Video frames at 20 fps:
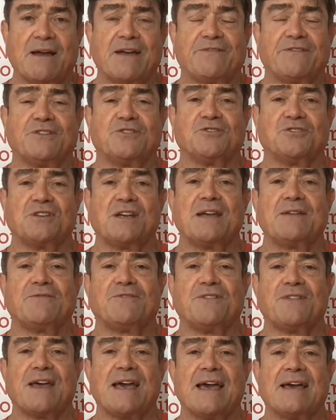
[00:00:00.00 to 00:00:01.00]
I feel shame
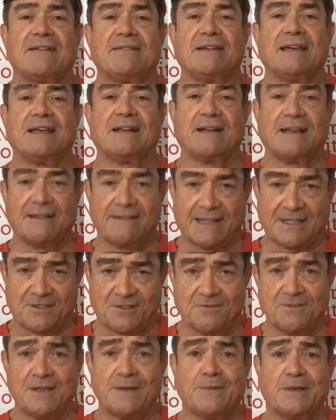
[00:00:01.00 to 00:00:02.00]
for that, and that's
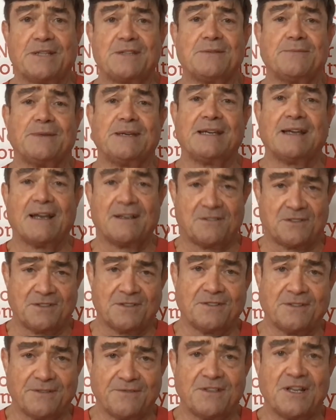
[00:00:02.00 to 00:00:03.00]
a limit to me. I
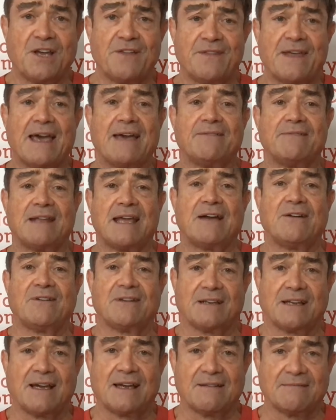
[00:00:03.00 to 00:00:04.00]
shouldn't have done that. Now
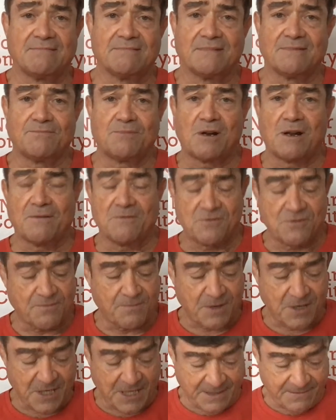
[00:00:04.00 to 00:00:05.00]
I got problems with
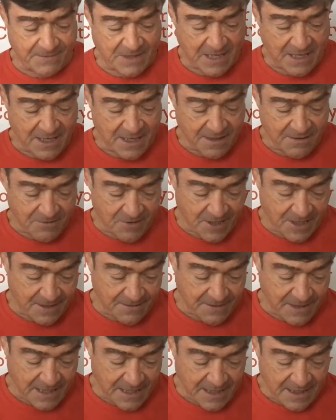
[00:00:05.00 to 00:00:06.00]
money,
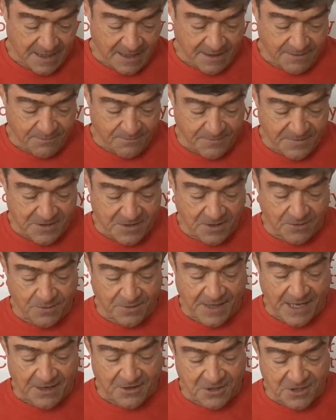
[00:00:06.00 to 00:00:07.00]
right? So
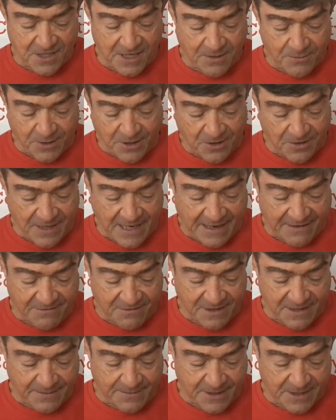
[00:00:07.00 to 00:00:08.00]
without shame, we don't have
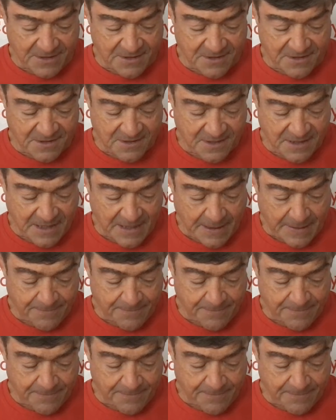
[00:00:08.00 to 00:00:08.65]
limits.